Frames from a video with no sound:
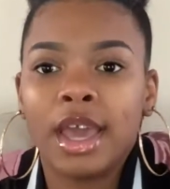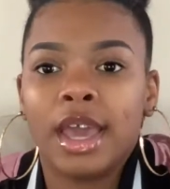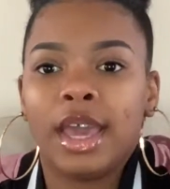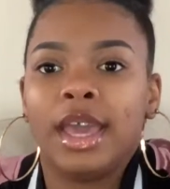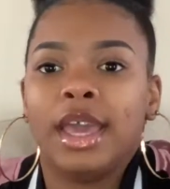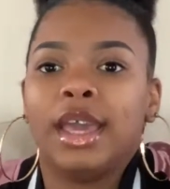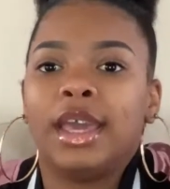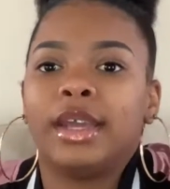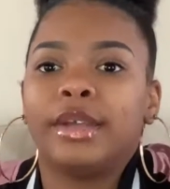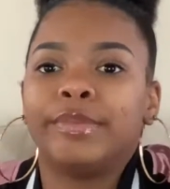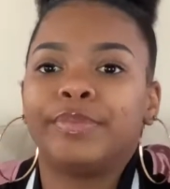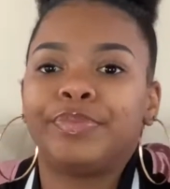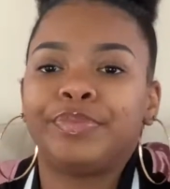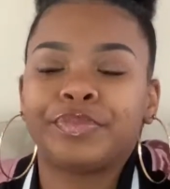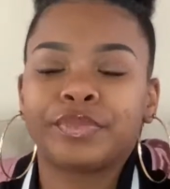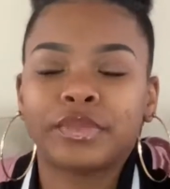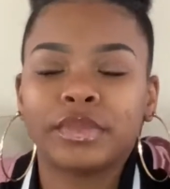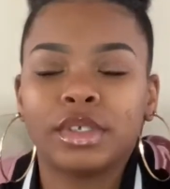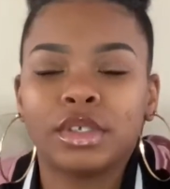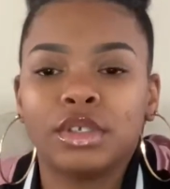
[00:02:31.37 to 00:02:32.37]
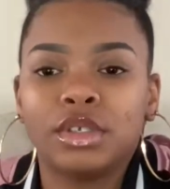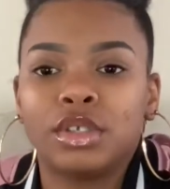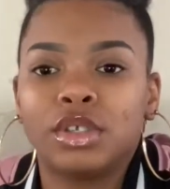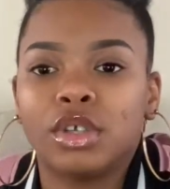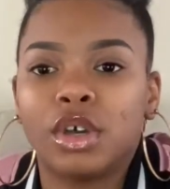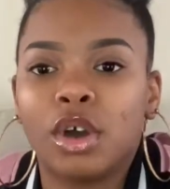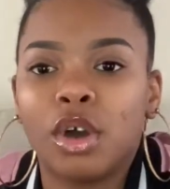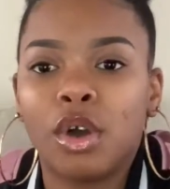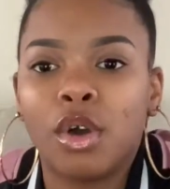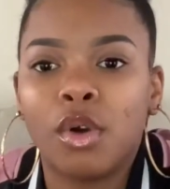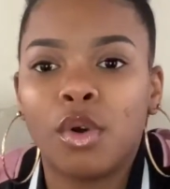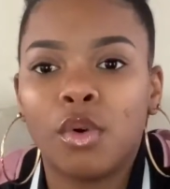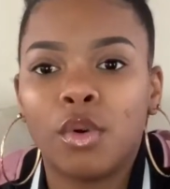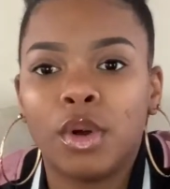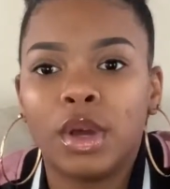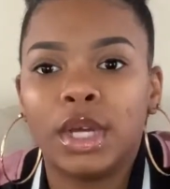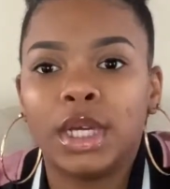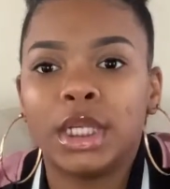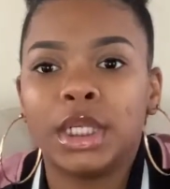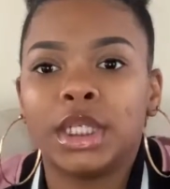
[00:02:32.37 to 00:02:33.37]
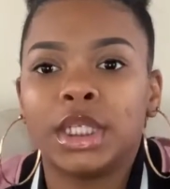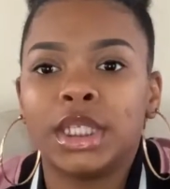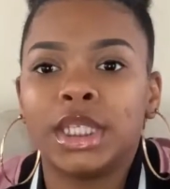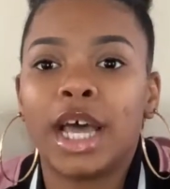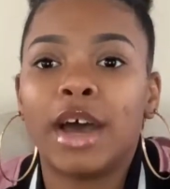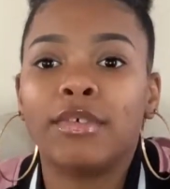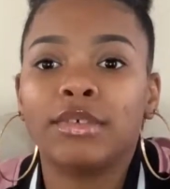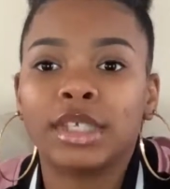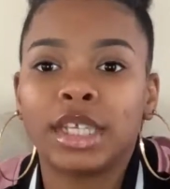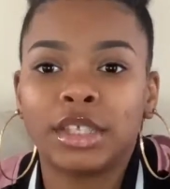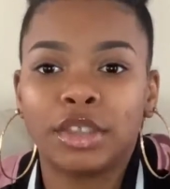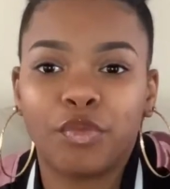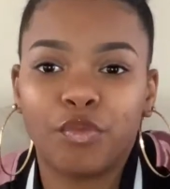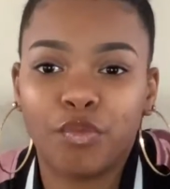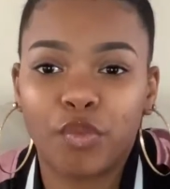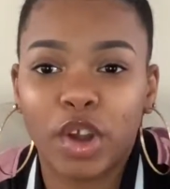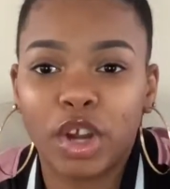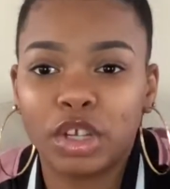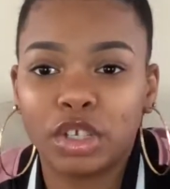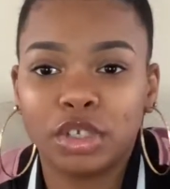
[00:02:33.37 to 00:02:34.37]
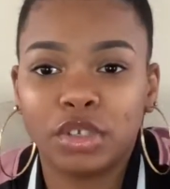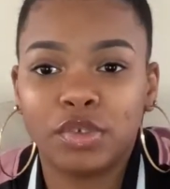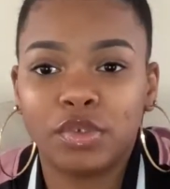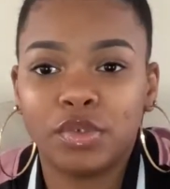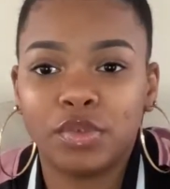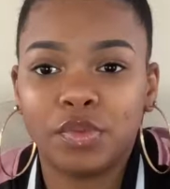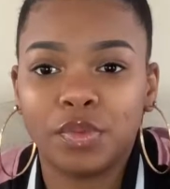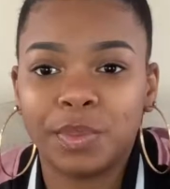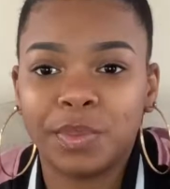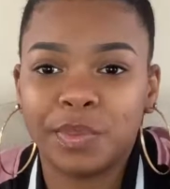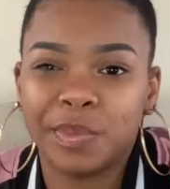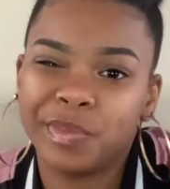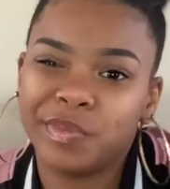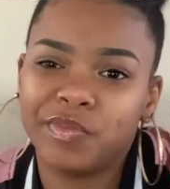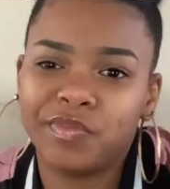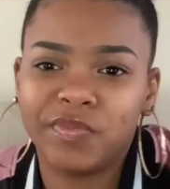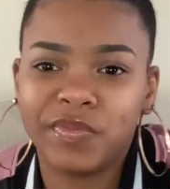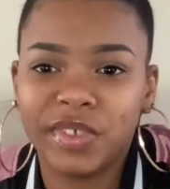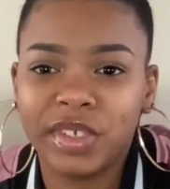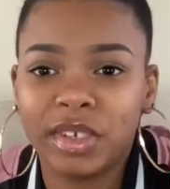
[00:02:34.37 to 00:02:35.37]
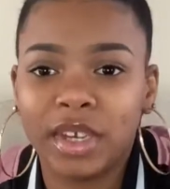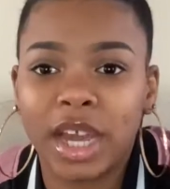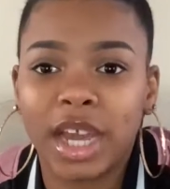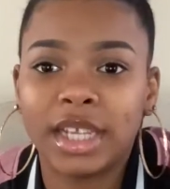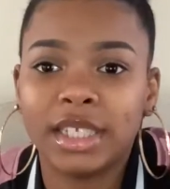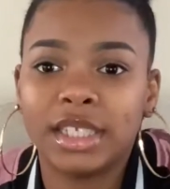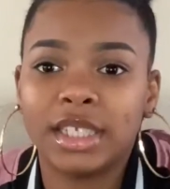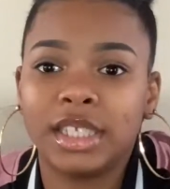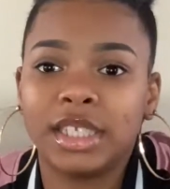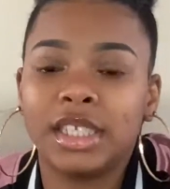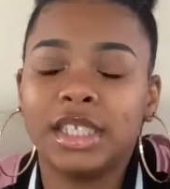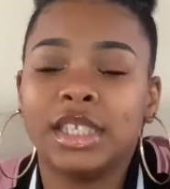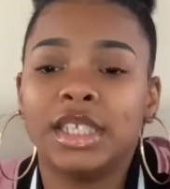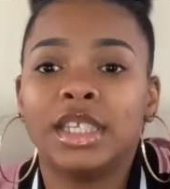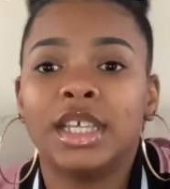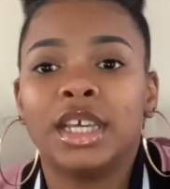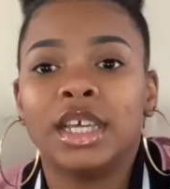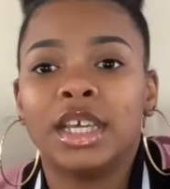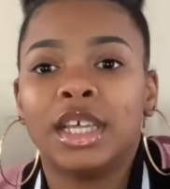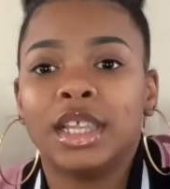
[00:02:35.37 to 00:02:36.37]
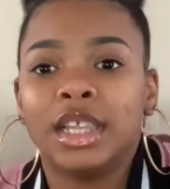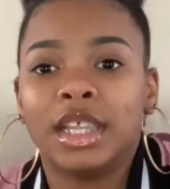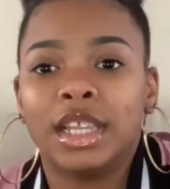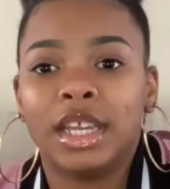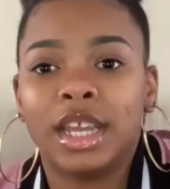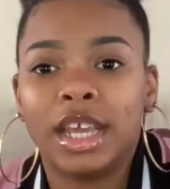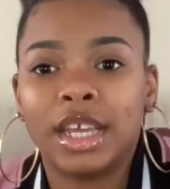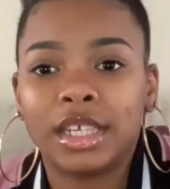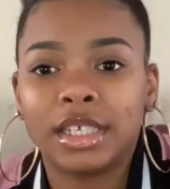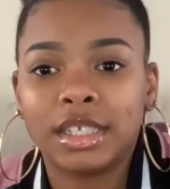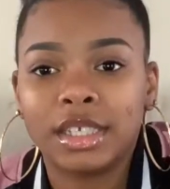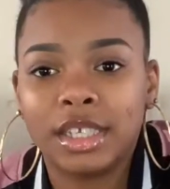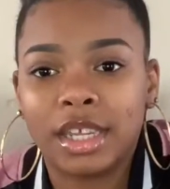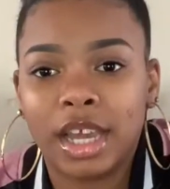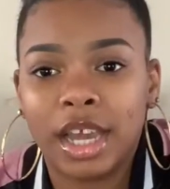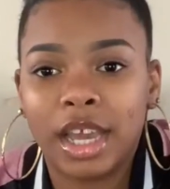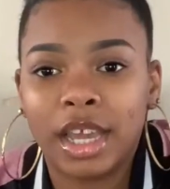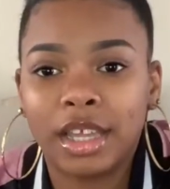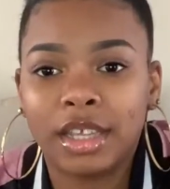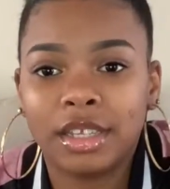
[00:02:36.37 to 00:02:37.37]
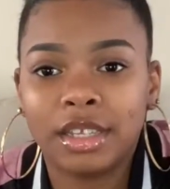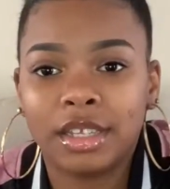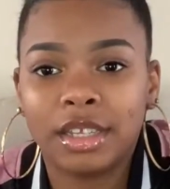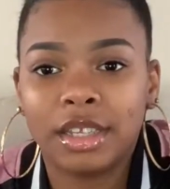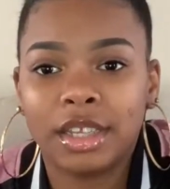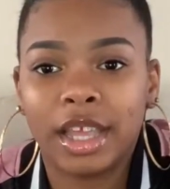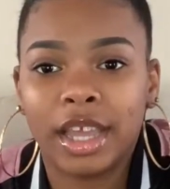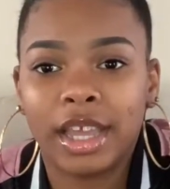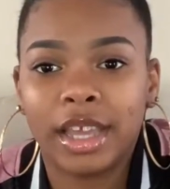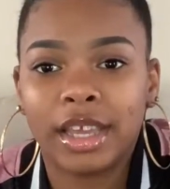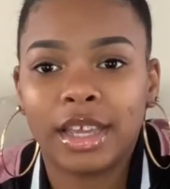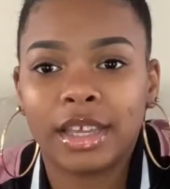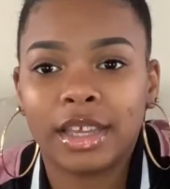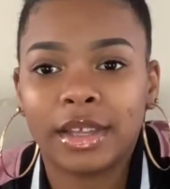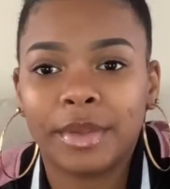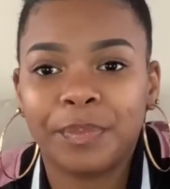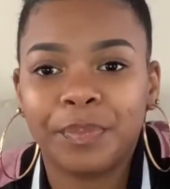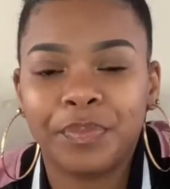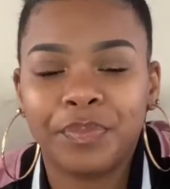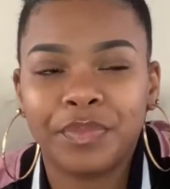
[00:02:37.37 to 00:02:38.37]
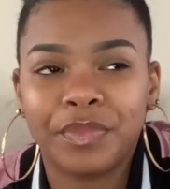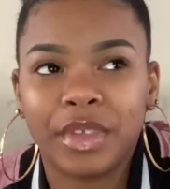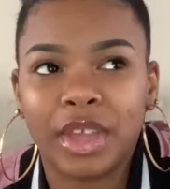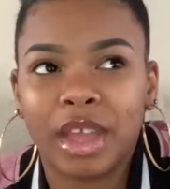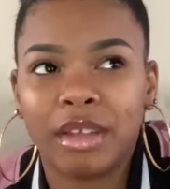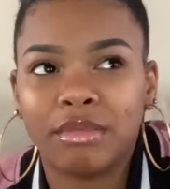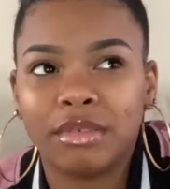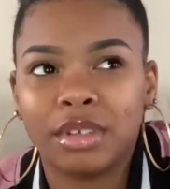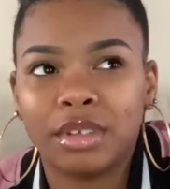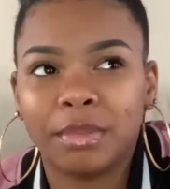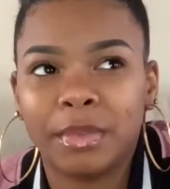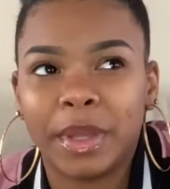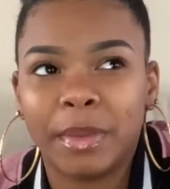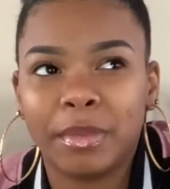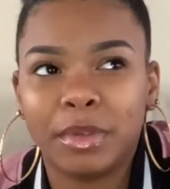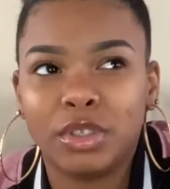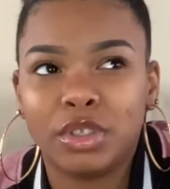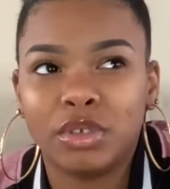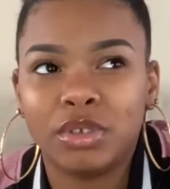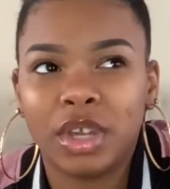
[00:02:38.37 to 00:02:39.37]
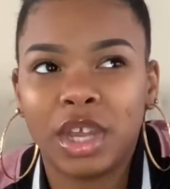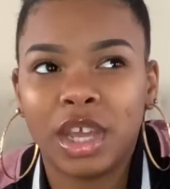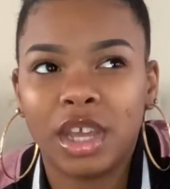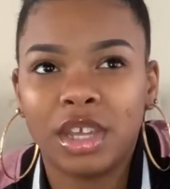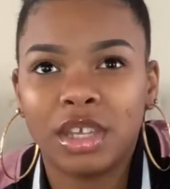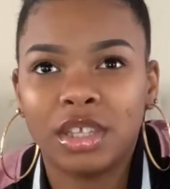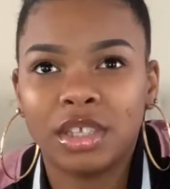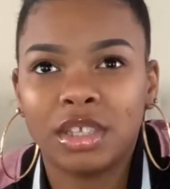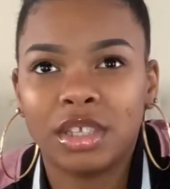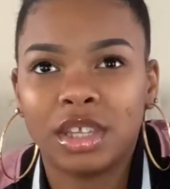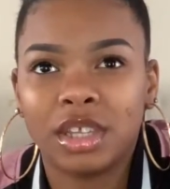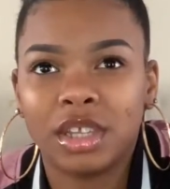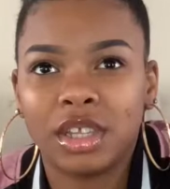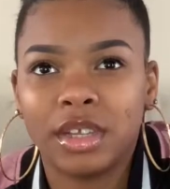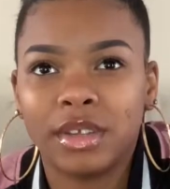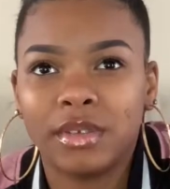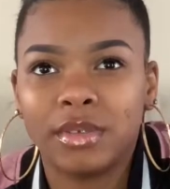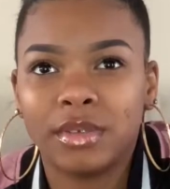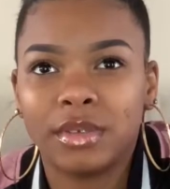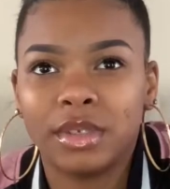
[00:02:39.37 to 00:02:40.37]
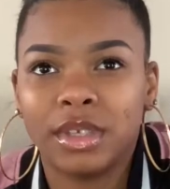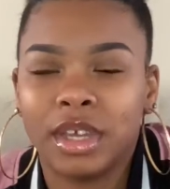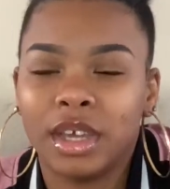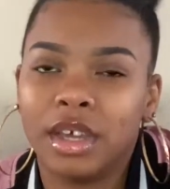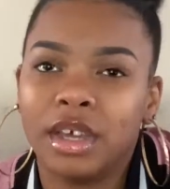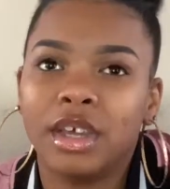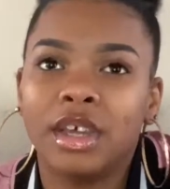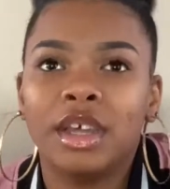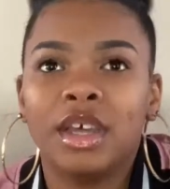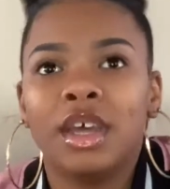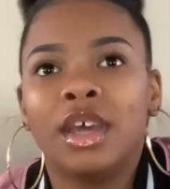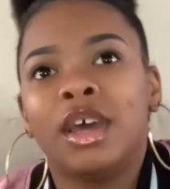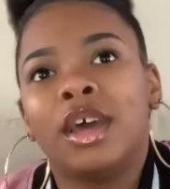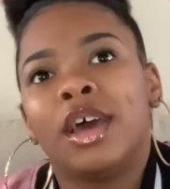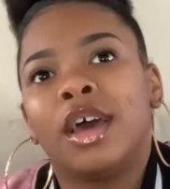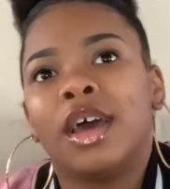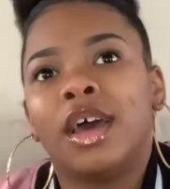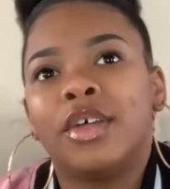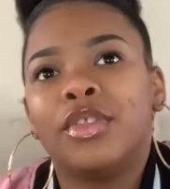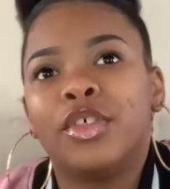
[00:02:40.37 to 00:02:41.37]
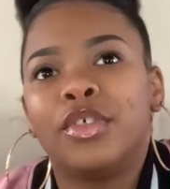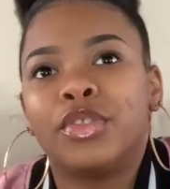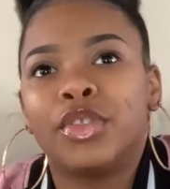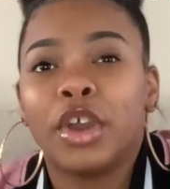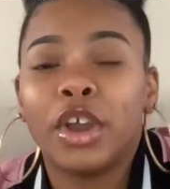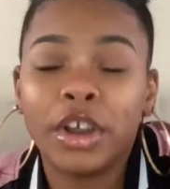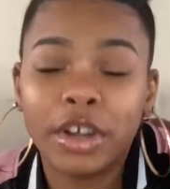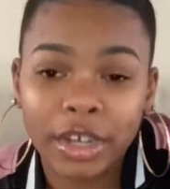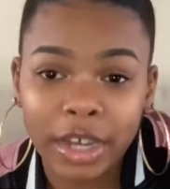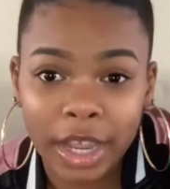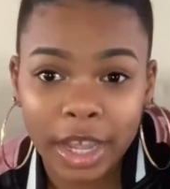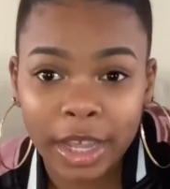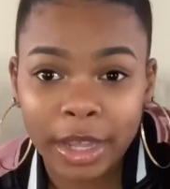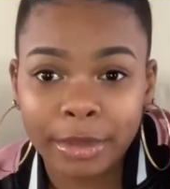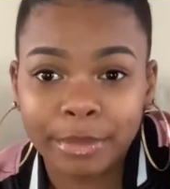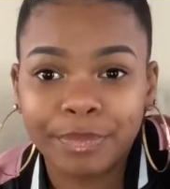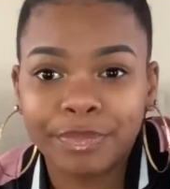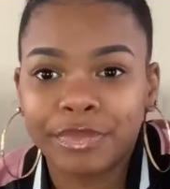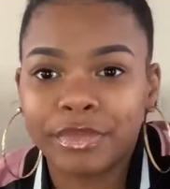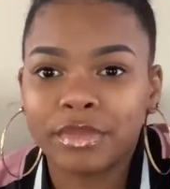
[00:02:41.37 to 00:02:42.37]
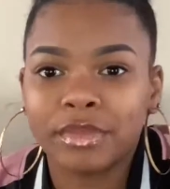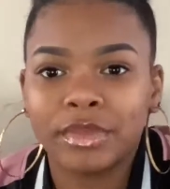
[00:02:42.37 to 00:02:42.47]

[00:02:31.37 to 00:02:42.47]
And so that was like the first few nights. And the next night, like after maybe 2 days, I think it was, yeah, the third day,